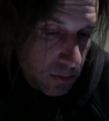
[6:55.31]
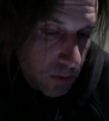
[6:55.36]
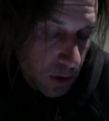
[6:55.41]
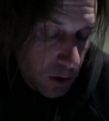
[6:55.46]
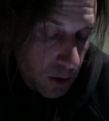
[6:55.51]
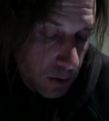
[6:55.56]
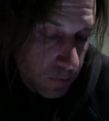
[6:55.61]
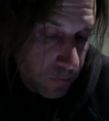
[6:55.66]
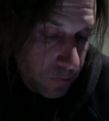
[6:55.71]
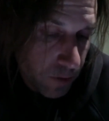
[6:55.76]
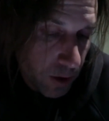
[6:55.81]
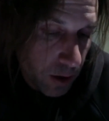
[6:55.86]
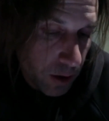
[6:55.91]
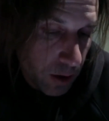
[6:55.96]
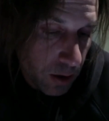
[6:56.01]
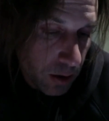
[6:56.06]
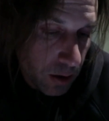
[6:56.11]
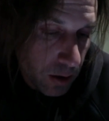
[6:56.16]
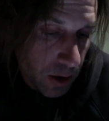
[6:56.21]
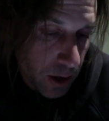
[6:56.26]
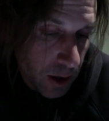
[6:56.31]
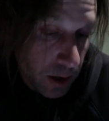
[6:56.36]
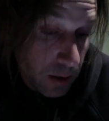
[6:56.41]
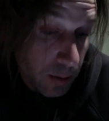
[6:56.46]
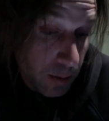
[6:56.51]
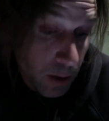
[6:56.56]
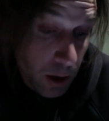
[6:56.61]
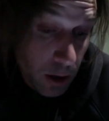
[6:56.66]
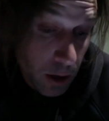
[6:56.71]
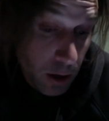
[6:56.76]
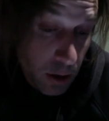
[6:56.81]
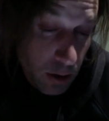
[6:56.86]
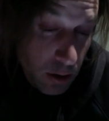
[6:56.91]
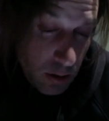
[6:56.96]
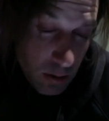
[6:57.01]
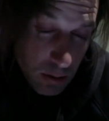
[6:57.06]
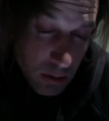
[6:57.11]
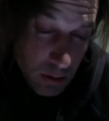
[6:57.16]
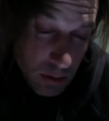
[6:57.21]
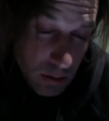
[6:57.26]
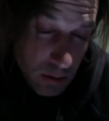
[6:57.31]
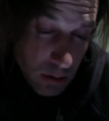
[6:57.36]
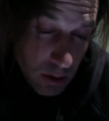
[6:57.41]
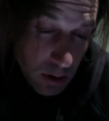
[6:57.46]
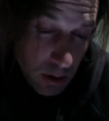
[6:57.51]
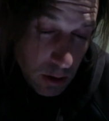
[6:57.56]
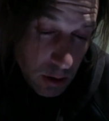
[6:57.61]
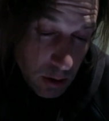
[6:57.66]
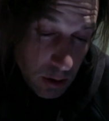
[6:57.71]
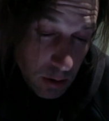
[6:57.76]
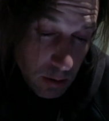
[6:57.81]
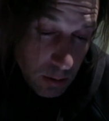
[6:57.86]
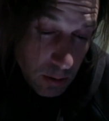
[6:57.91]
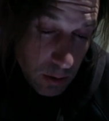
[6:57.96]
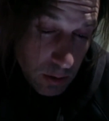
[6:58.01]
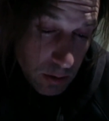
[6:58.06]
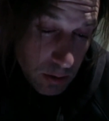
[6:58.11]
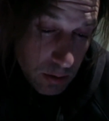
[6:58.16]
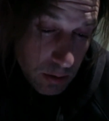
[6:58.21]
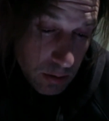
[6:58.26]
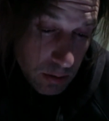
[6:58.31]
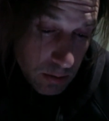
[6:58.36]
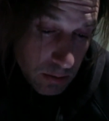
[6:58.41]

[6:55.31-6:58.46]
and fare any better than the humans.